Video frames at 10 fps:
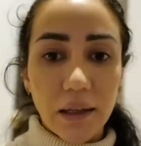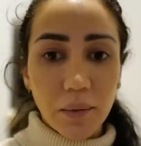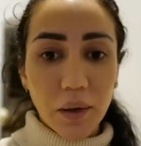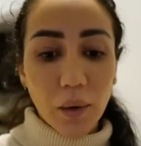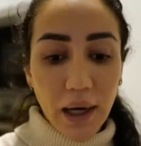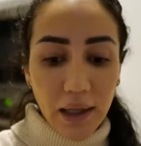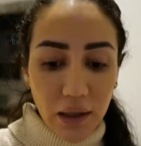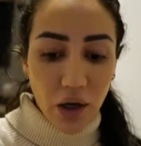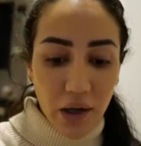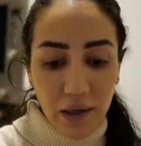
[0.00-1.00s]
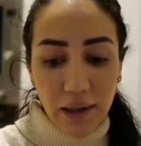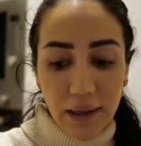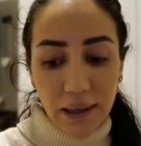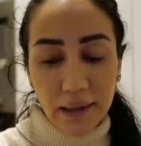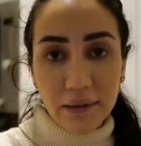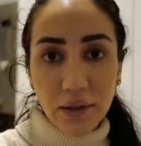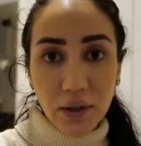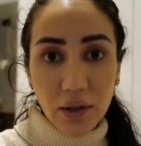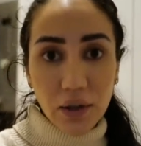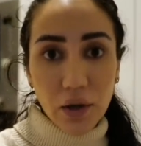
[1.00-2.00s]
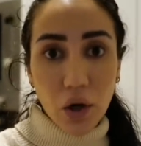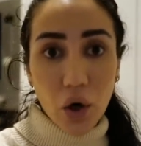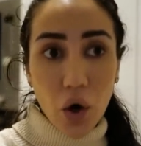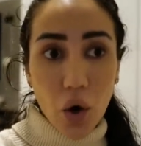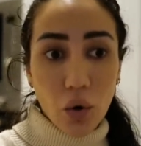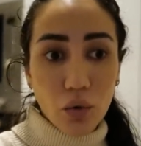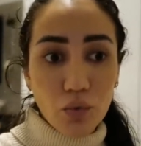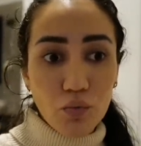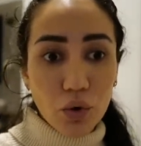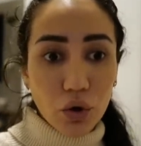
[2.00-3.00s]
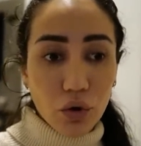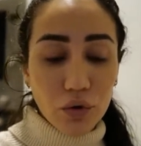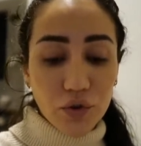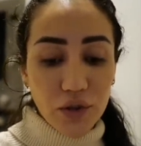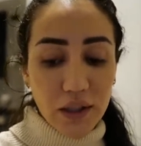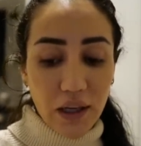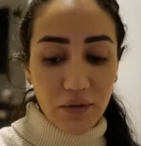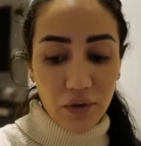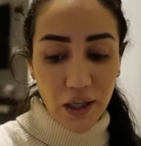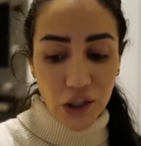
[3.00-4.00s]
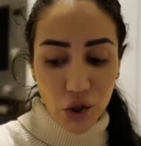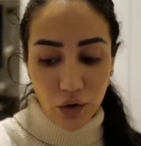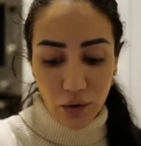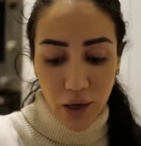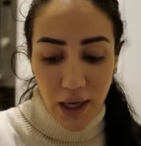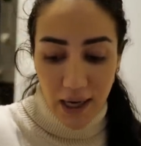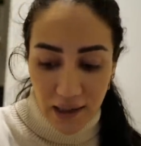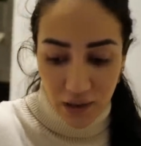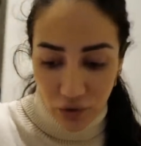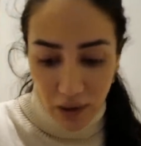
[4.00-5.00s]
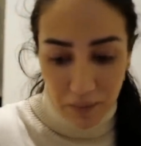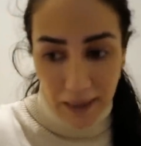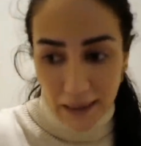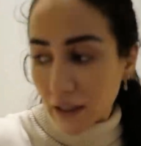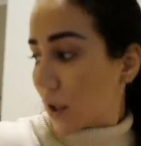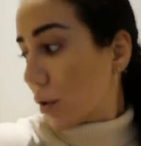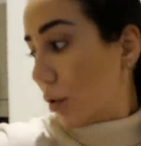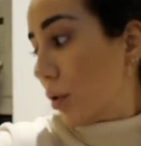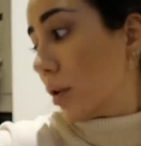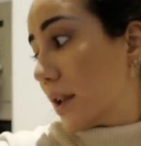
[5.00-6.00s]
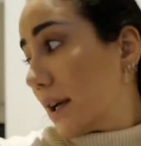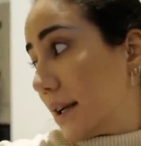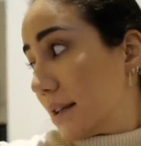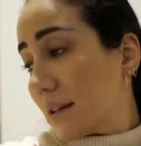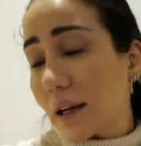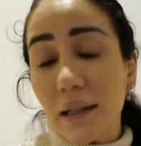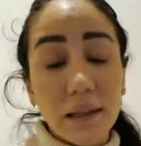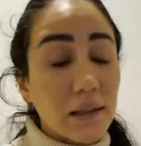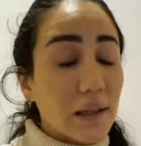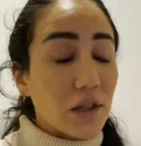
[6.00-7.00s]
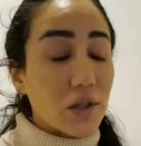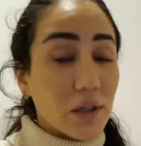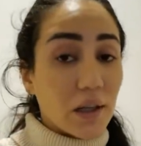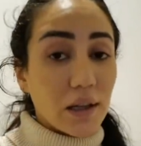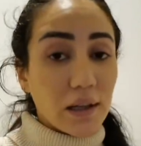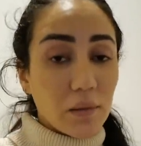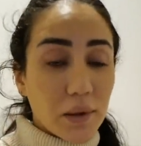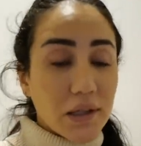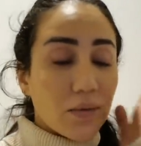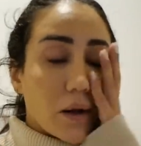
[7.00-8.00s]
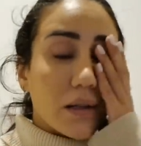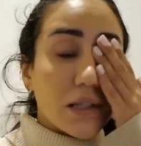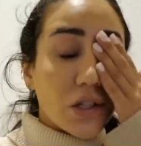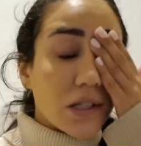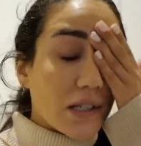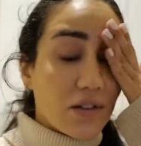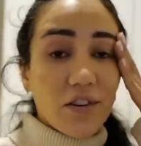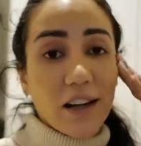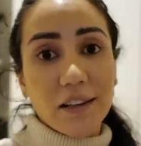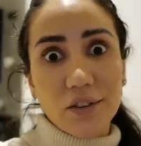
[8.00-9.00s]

In the meanwhile, got a little home grocery deliveries so I need to unpack it all and tidy the kitchen a little bit as well. Such a Cinderella